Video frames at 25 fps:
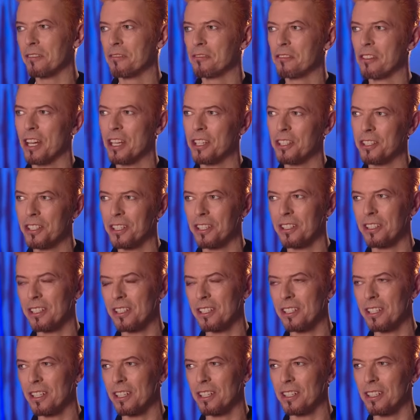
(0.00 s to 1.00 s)
of
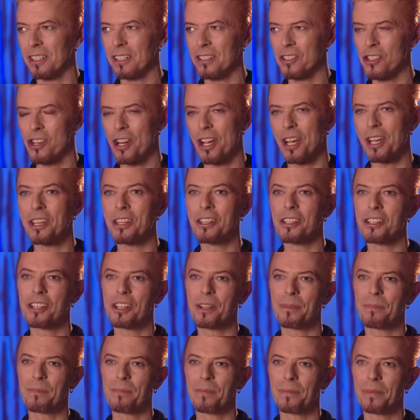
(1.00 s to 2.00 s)
transience and change,